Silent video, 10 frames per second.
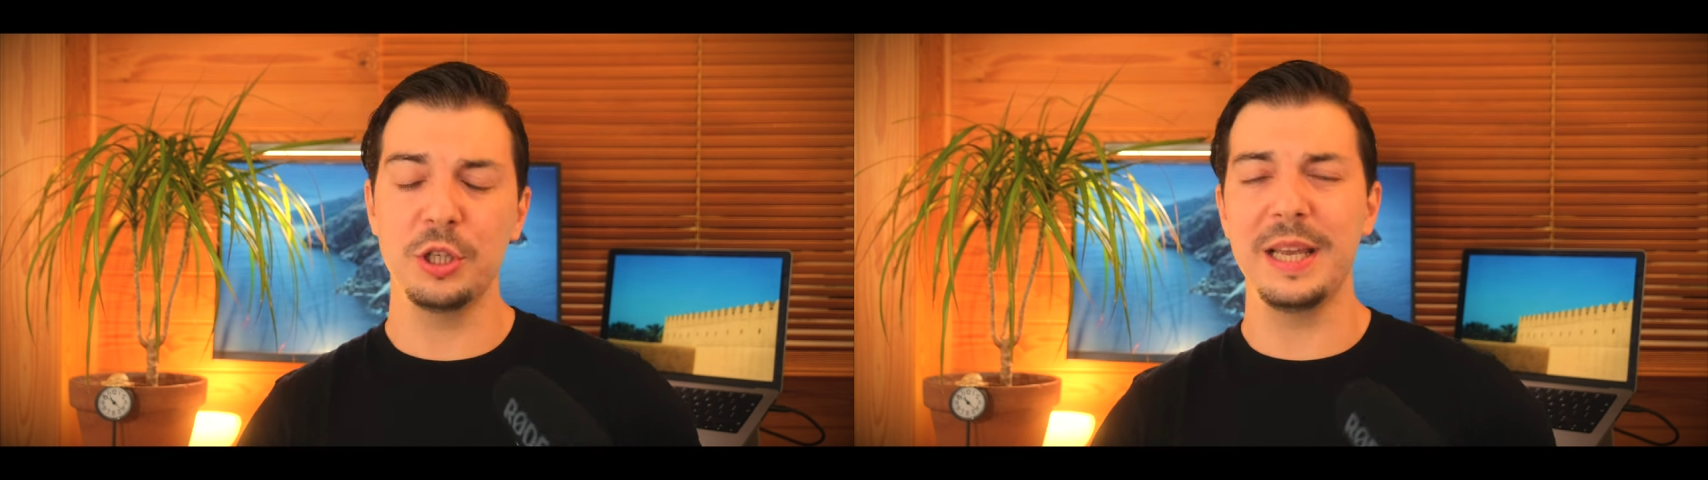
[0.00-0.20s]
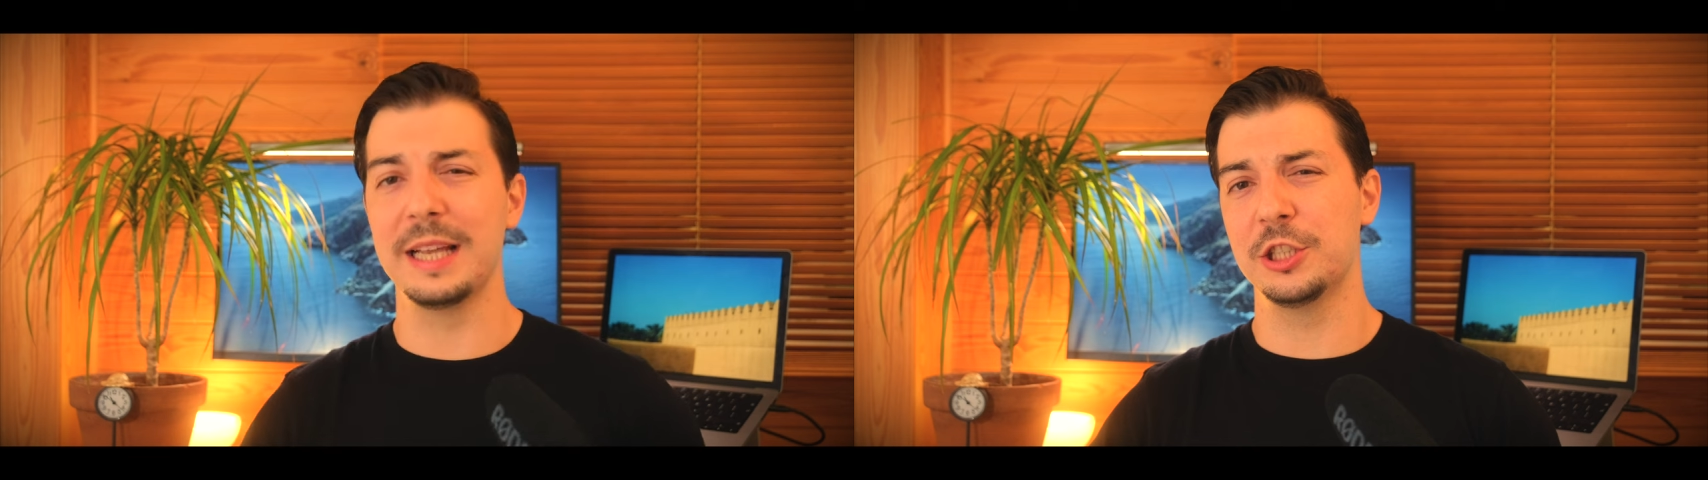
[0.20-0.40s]

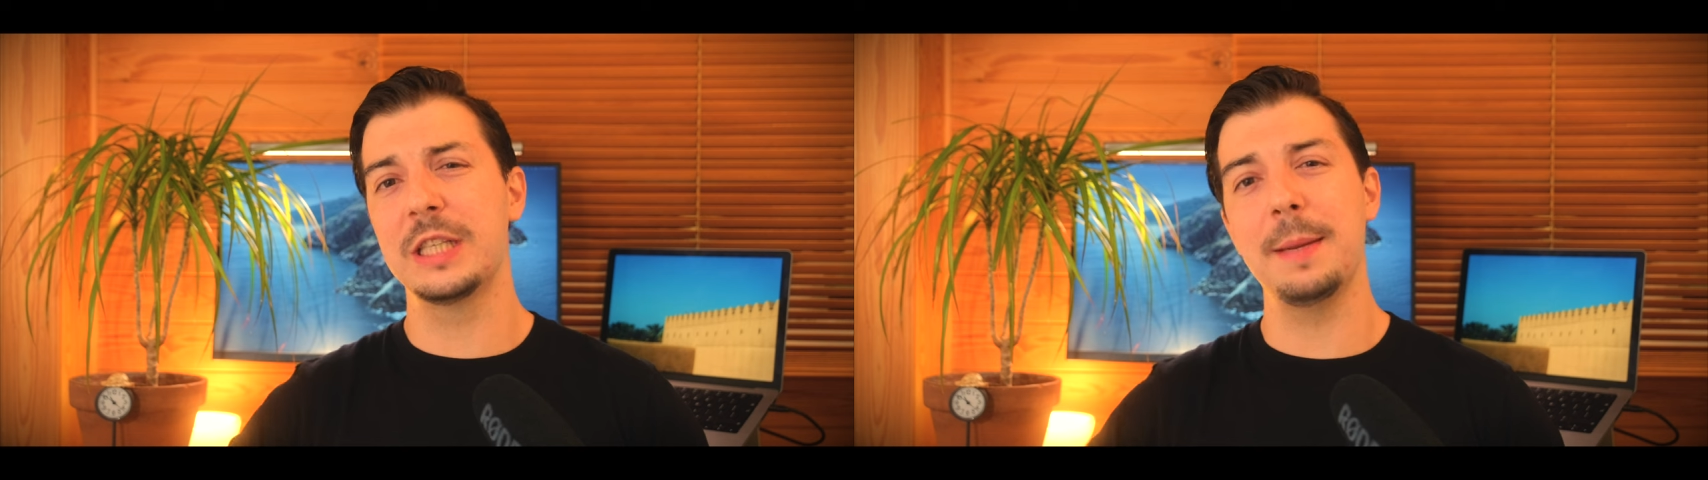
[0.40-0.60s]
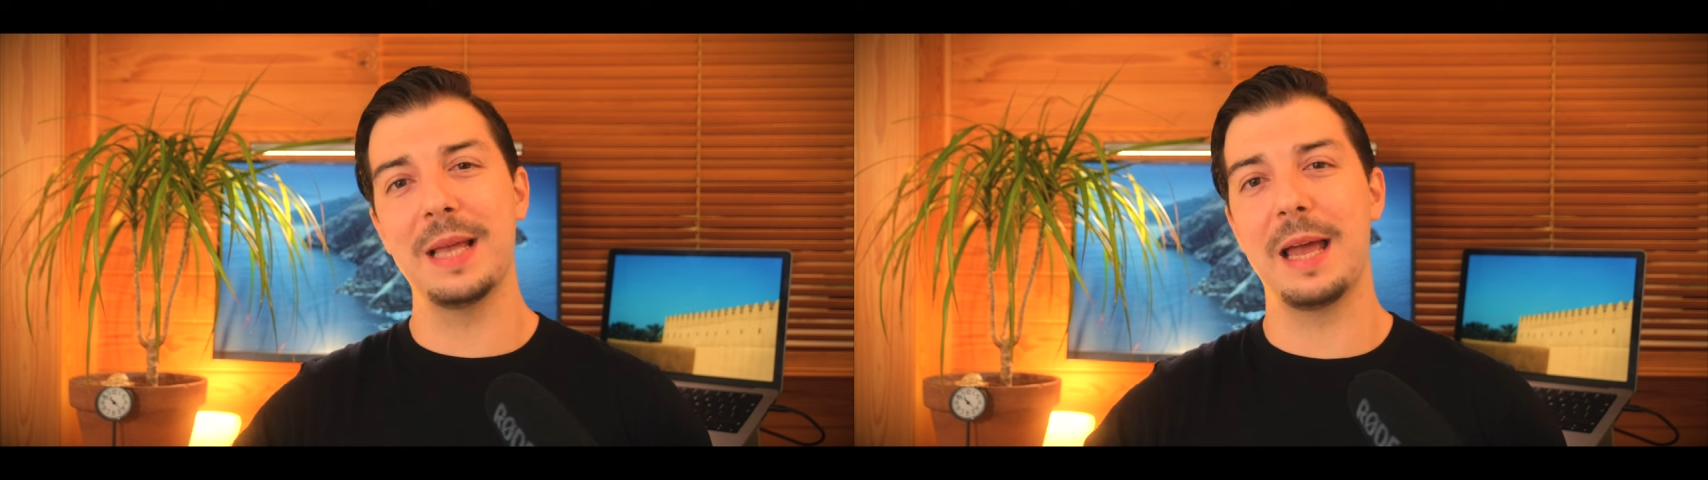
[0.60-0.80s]
So yeah,
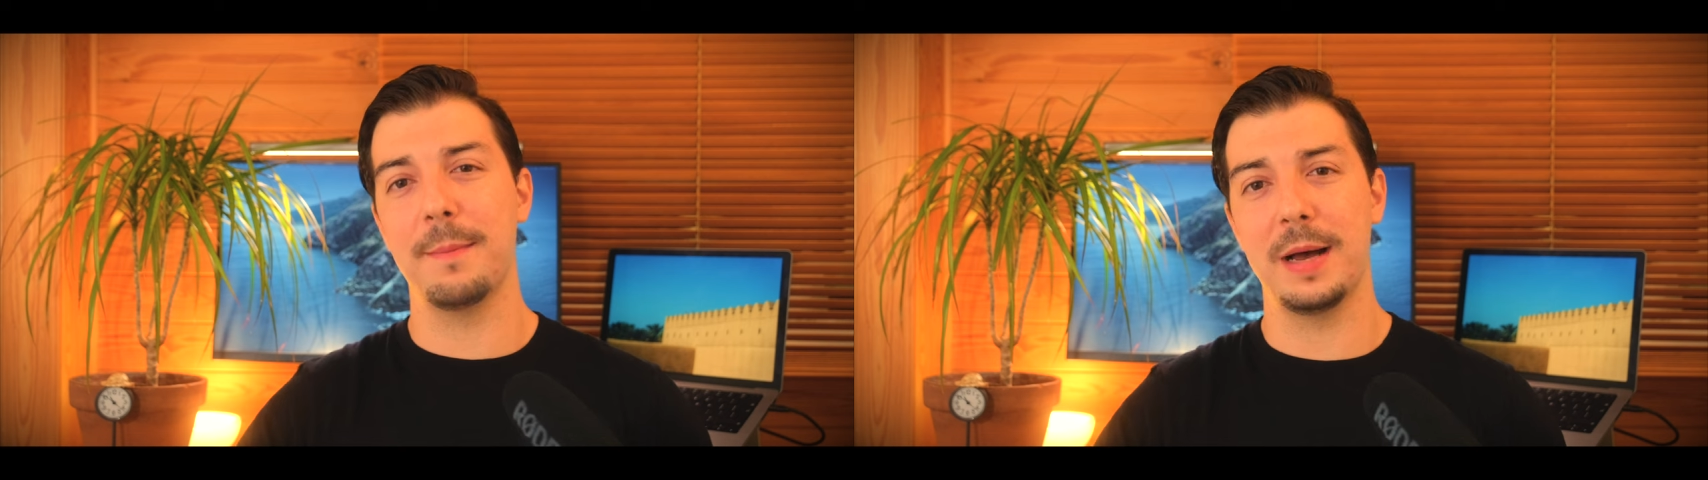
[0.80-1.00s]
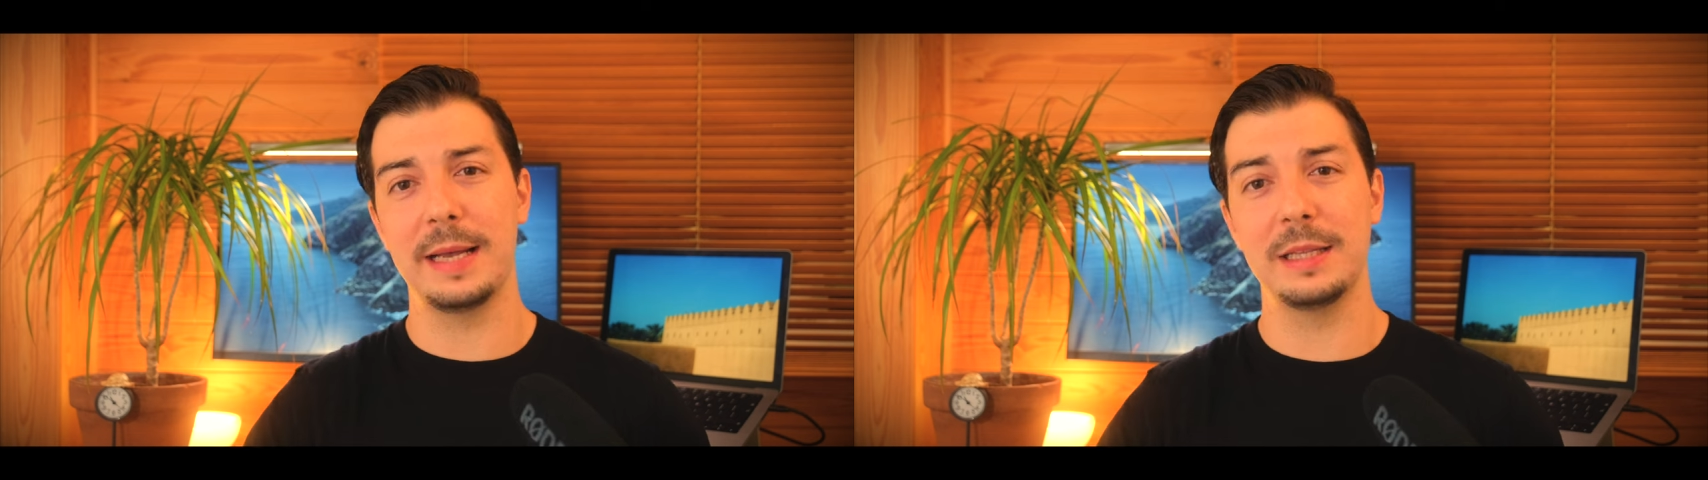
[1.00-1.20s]
just keep that in
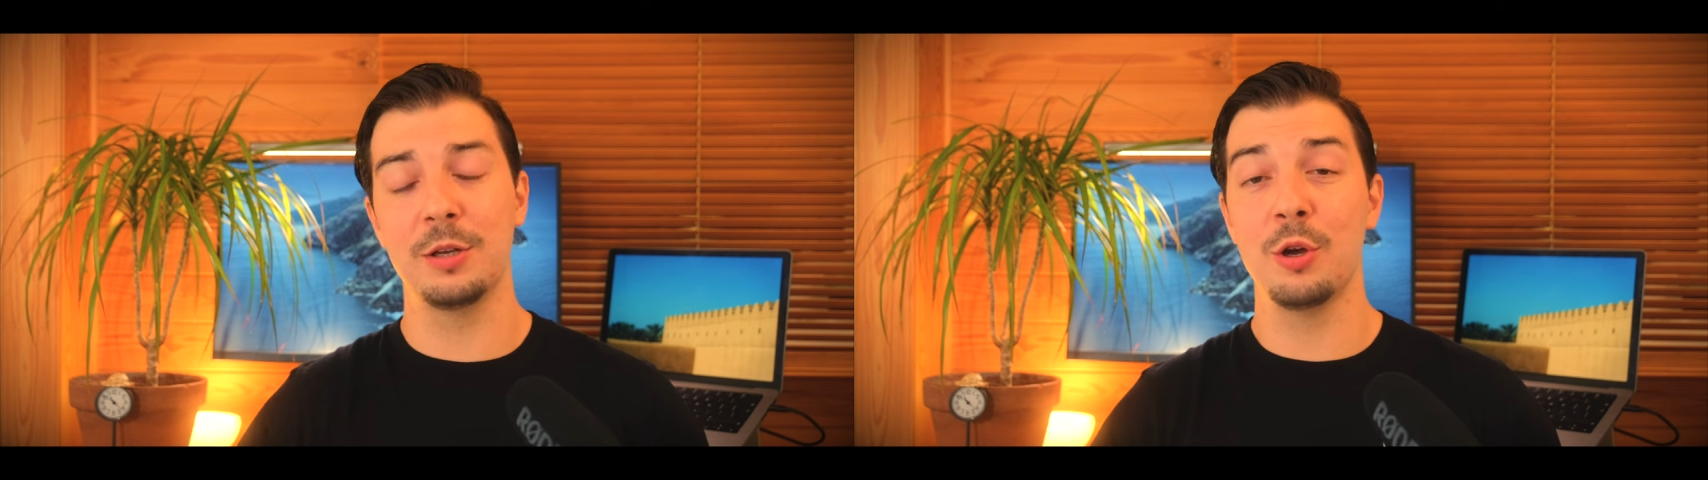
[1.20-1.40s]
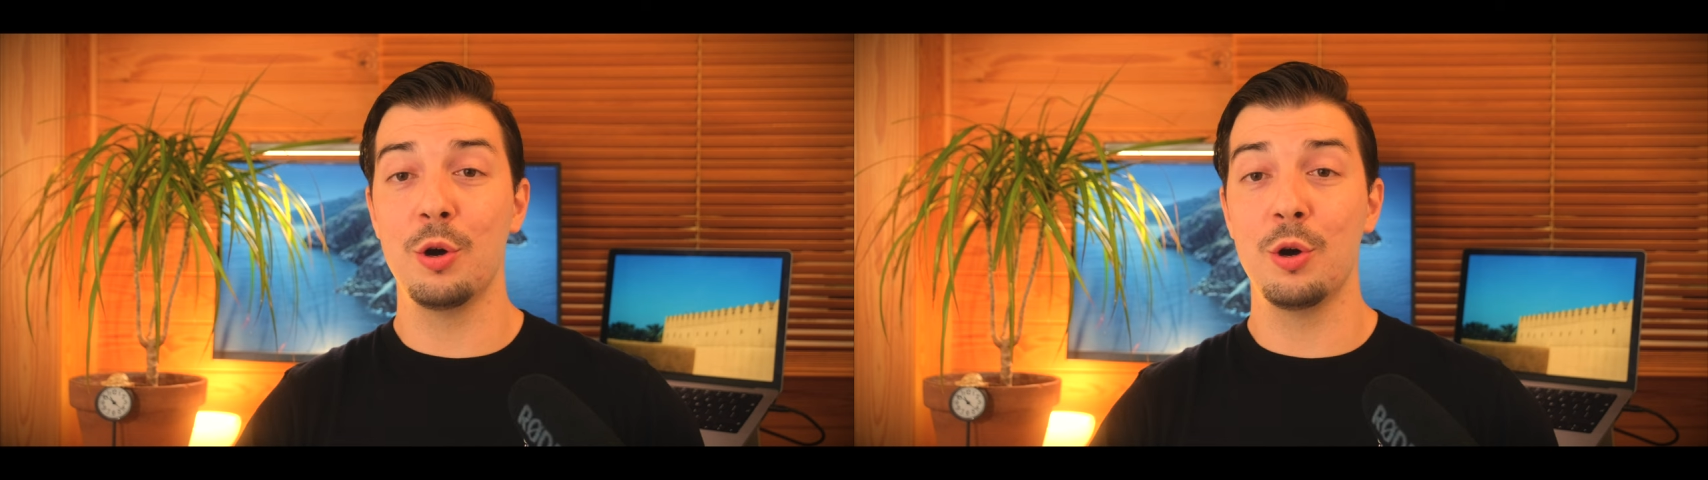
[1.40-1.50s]
mind.